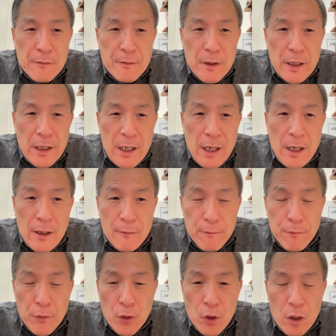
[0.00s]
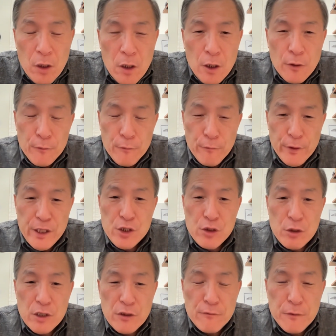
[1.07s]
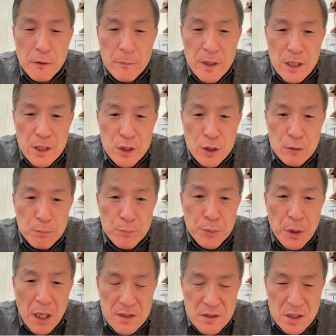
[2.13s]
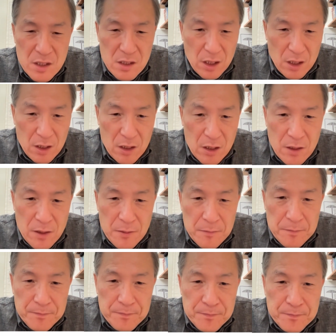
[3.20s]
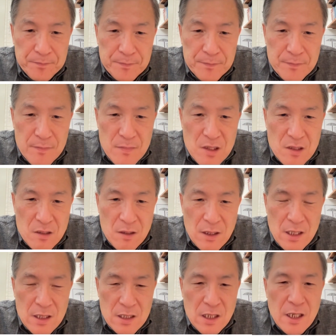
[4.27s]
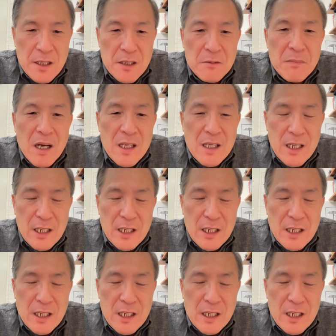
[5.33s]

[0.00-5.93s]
AI for visual information processing. So that's kind of my